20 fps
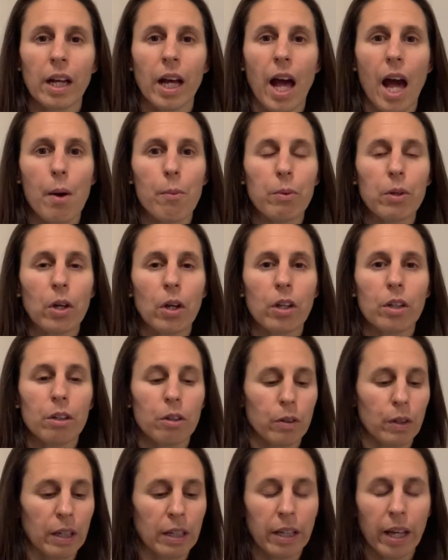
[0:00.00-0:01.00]
and we're going
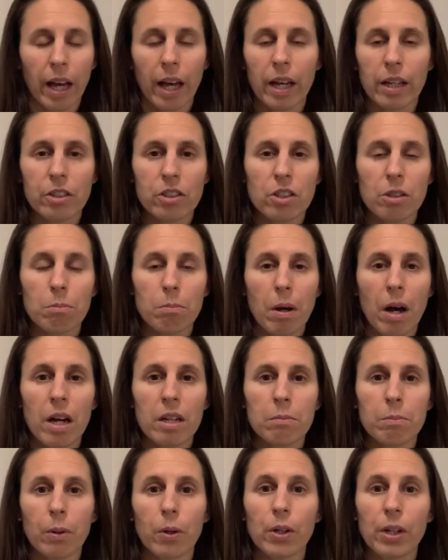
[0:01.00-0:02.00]
to engage the
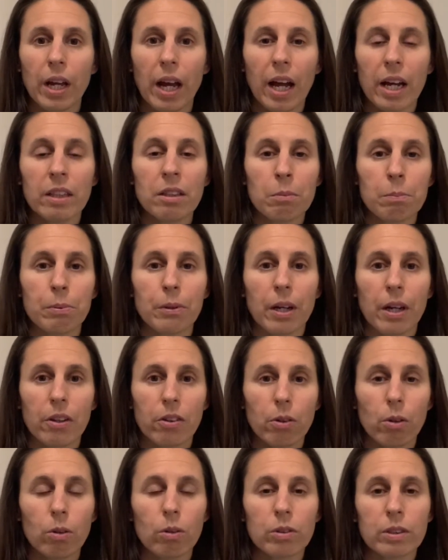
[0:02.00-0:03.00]
mind, body, and the
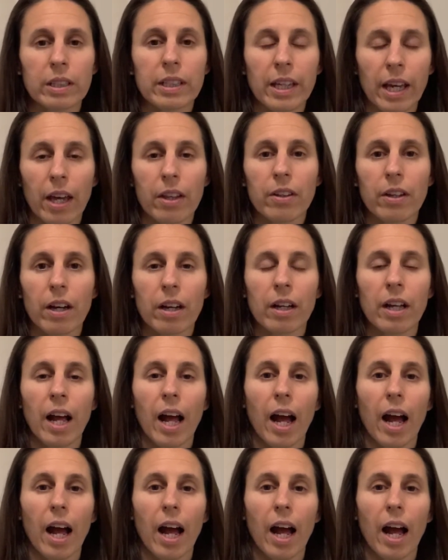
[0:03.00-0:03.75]
breath all together.